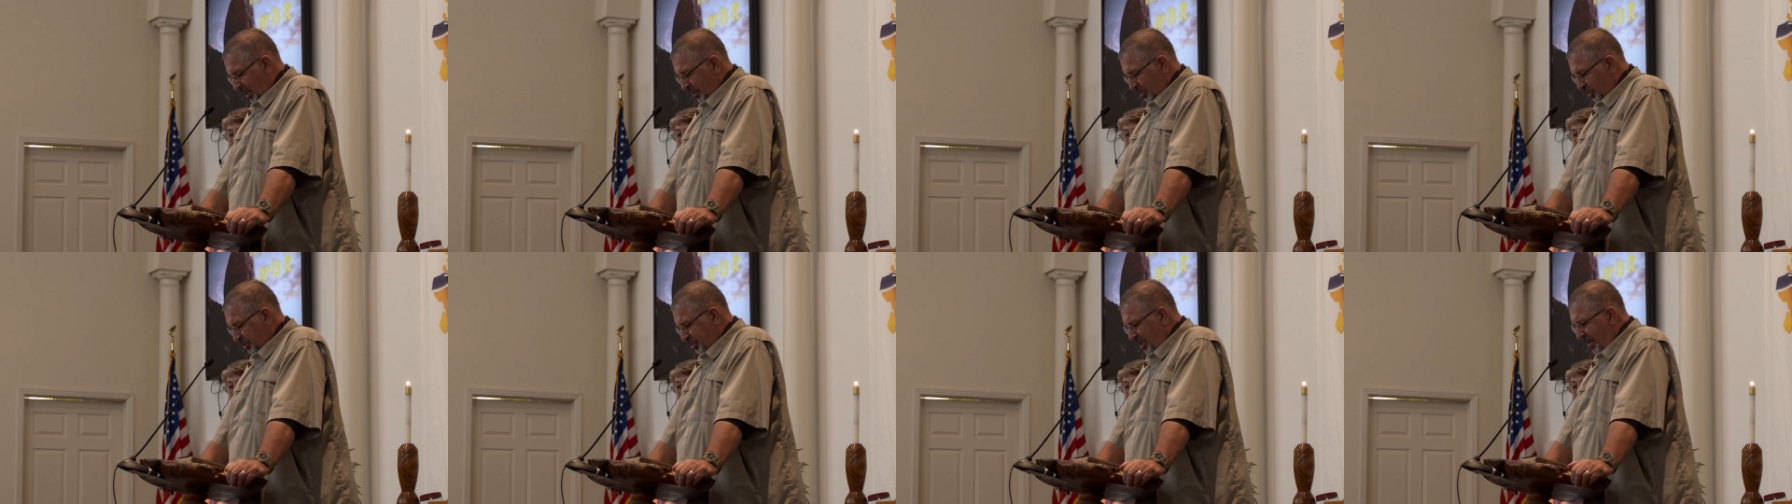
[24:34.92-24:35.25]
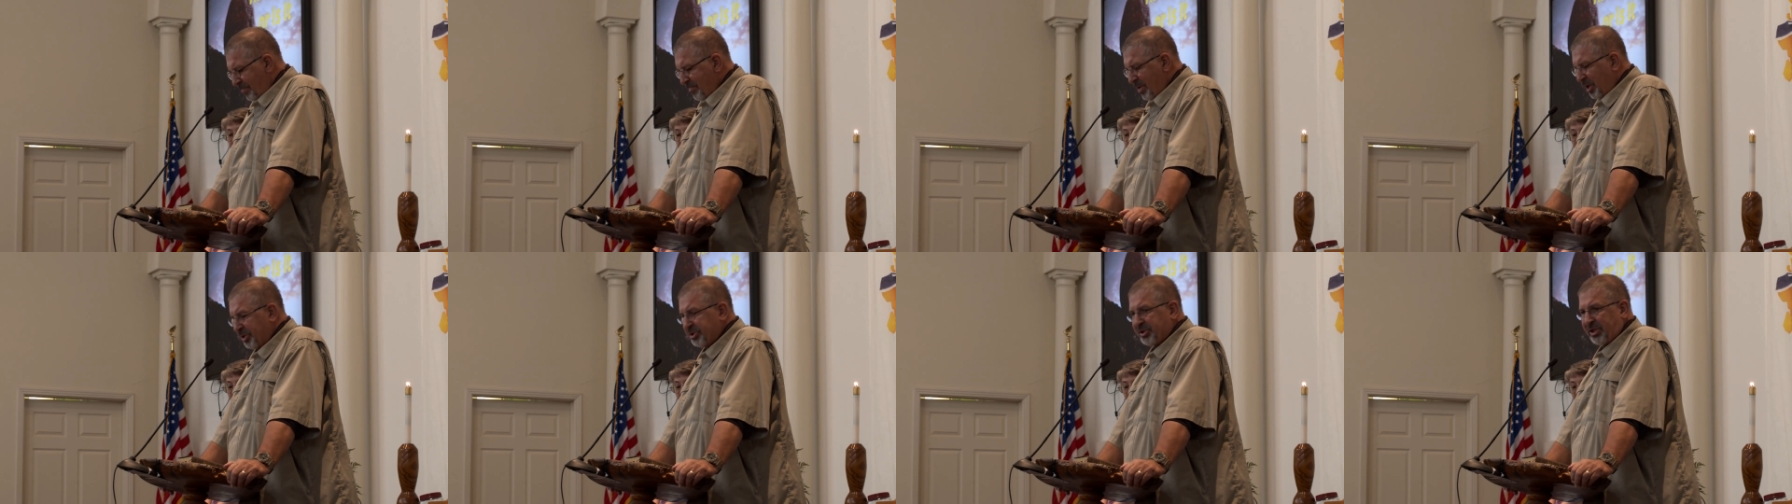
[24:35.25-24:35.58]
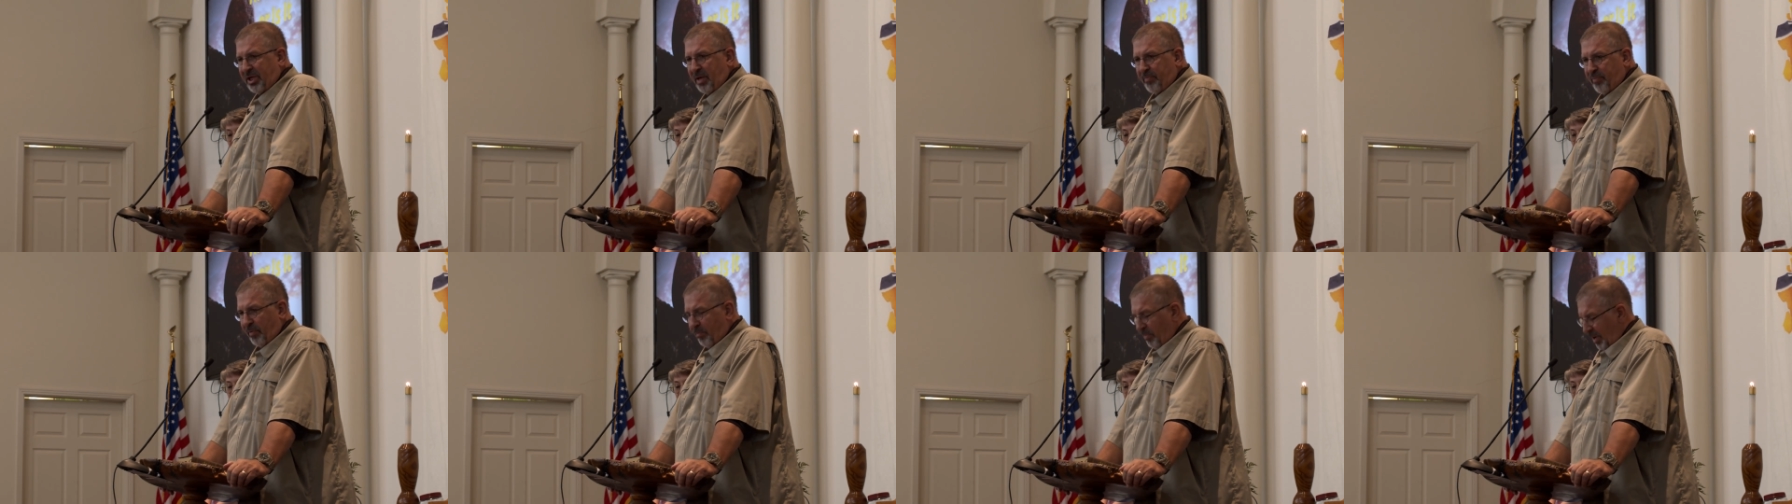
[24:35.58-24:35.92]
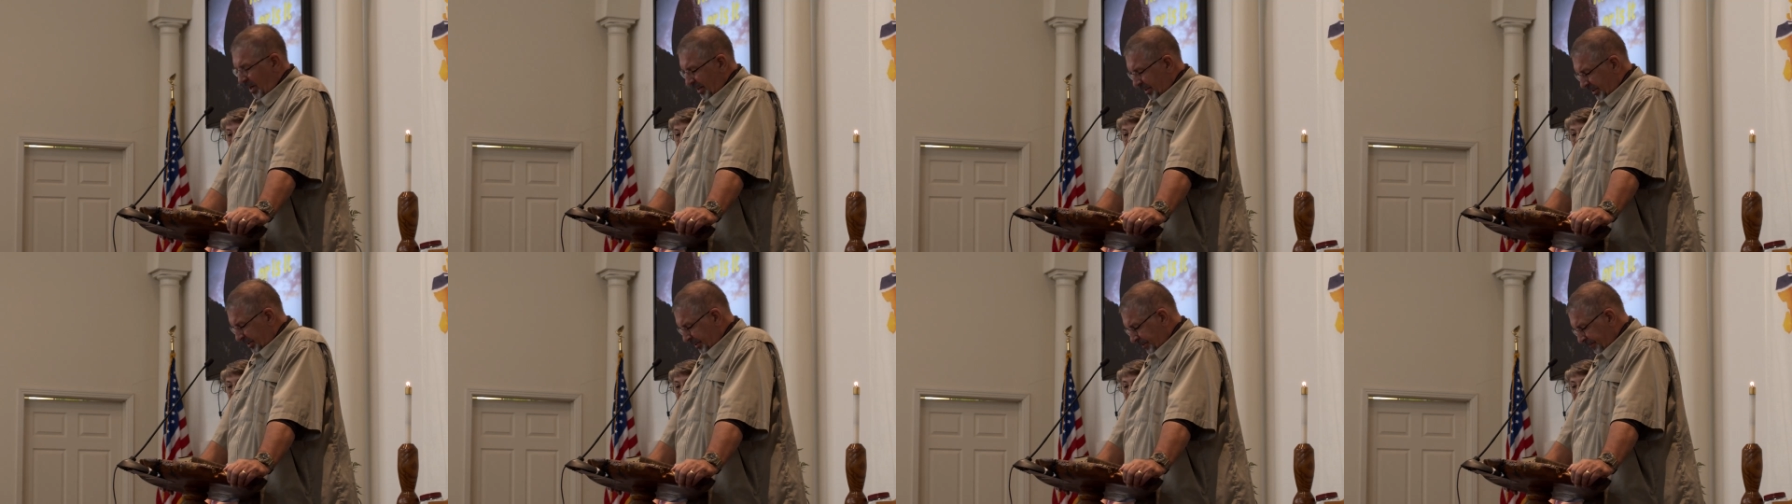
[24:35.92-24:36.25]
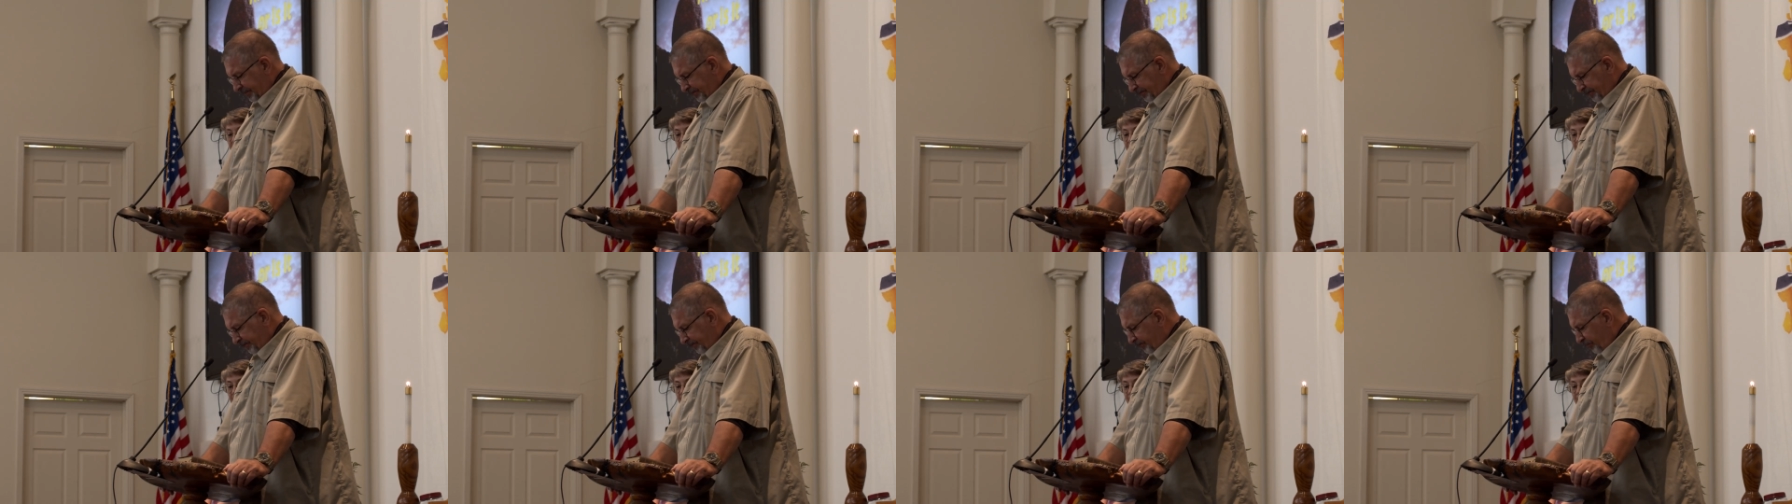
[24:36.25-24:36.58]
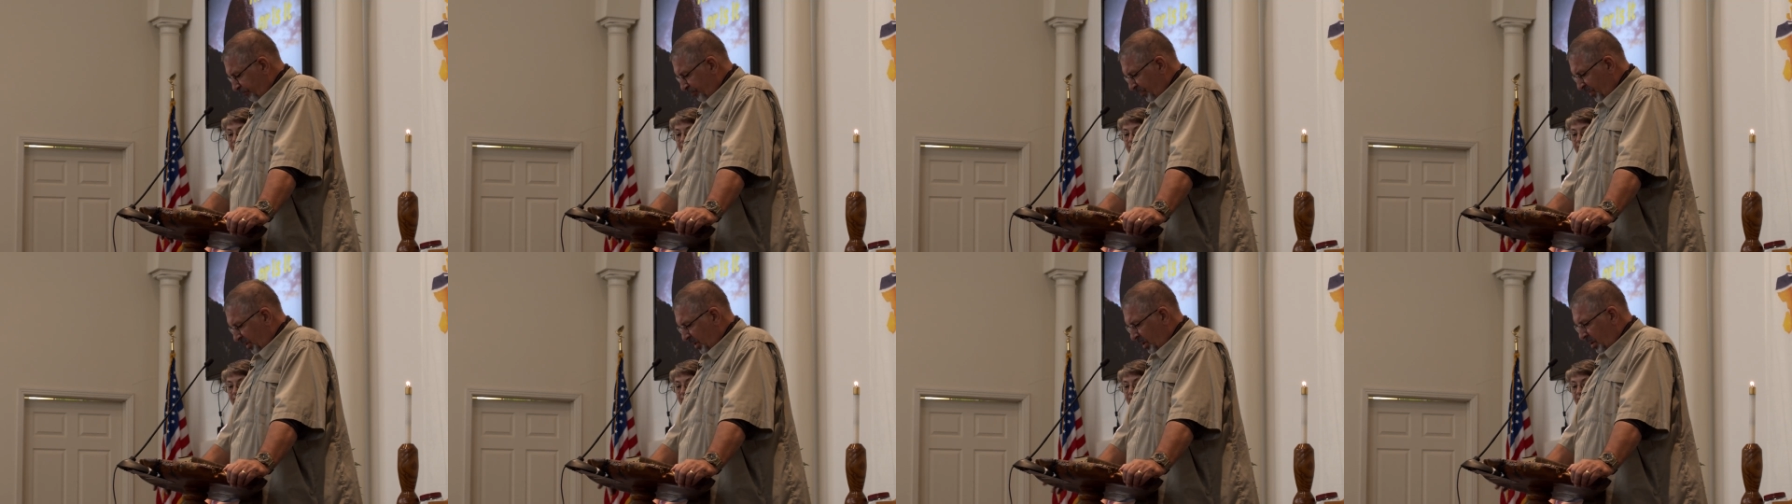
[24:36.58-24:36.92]
There's something else to keep in mind.
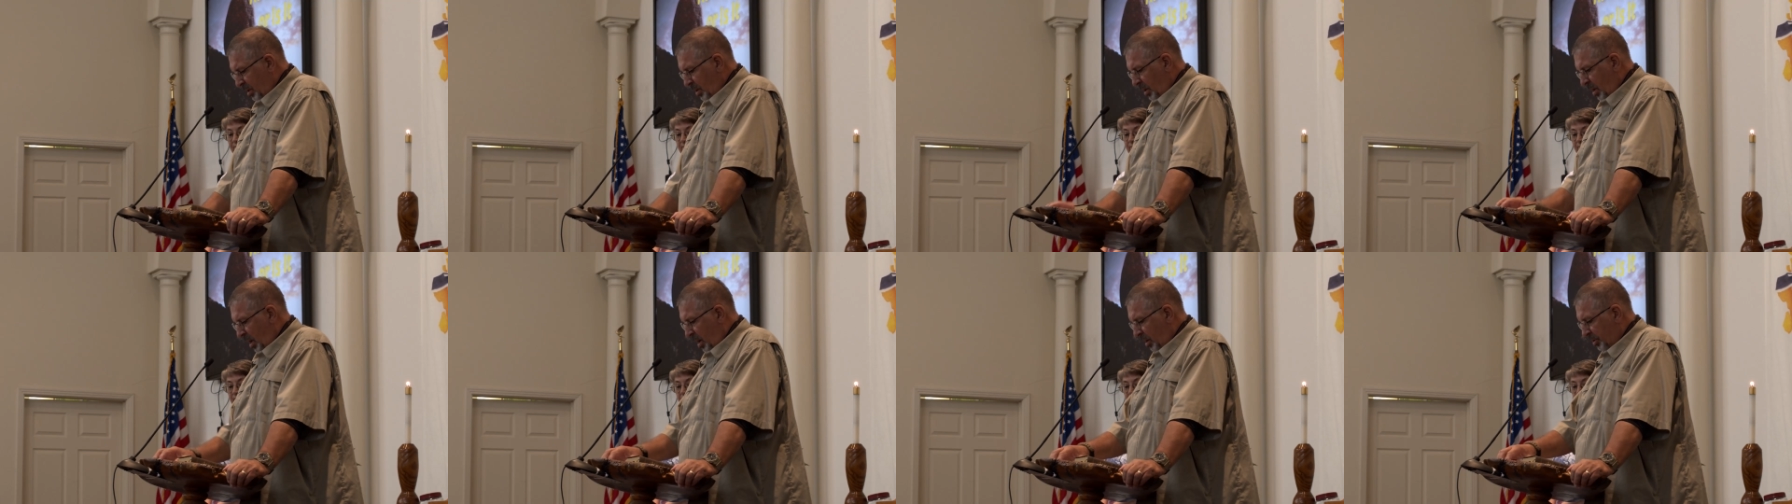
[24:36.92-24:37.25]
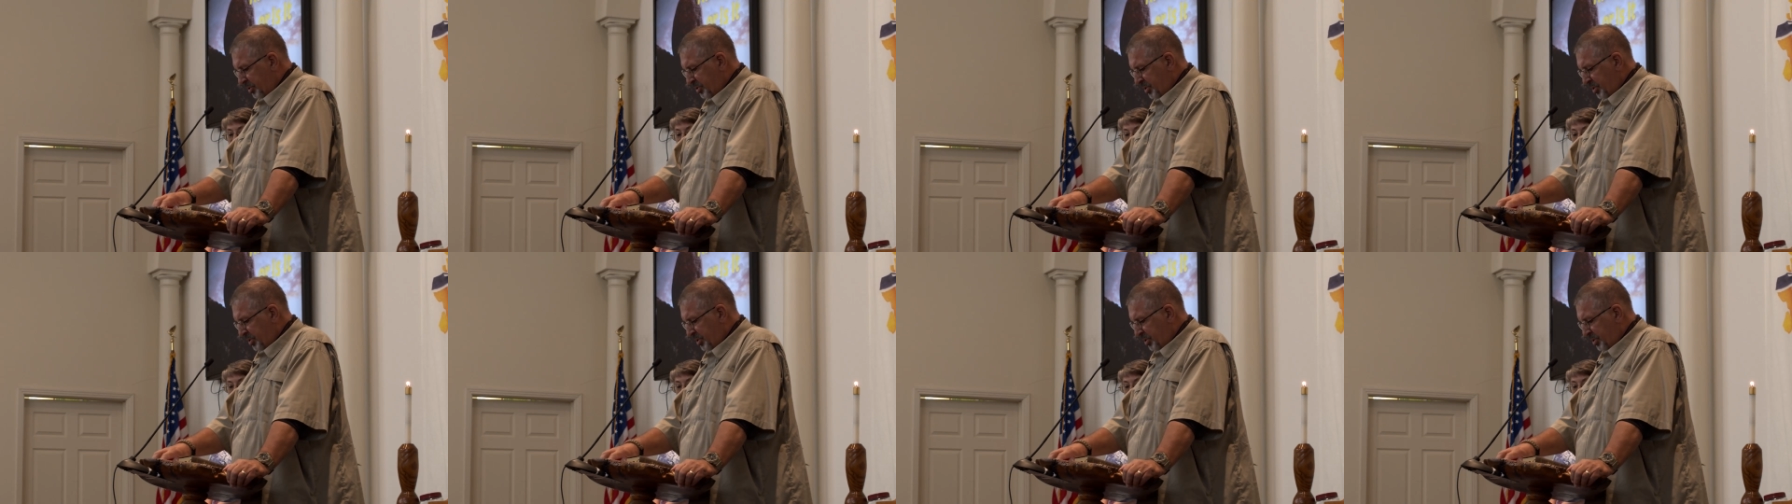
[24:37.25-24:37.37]
Our